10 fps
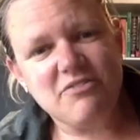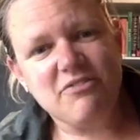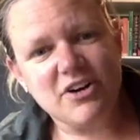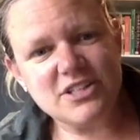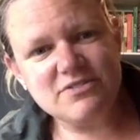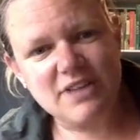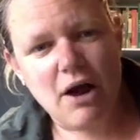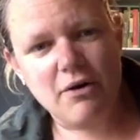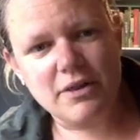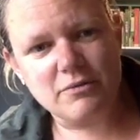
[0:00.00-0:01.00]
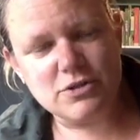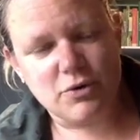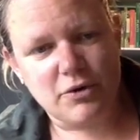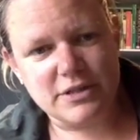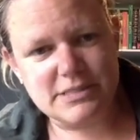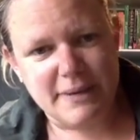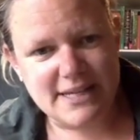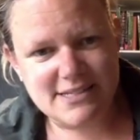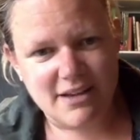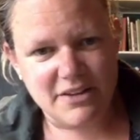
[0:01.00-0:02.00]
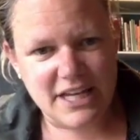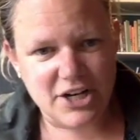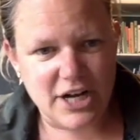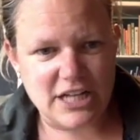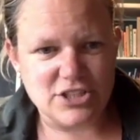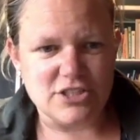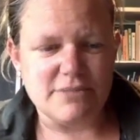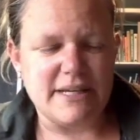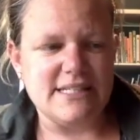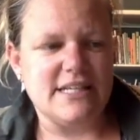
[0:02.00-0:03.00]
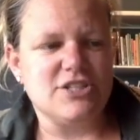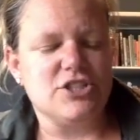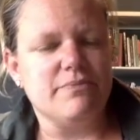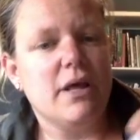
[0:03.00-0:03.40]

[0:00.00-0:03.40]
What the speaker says: first flower that was grown in space on the International Space Station.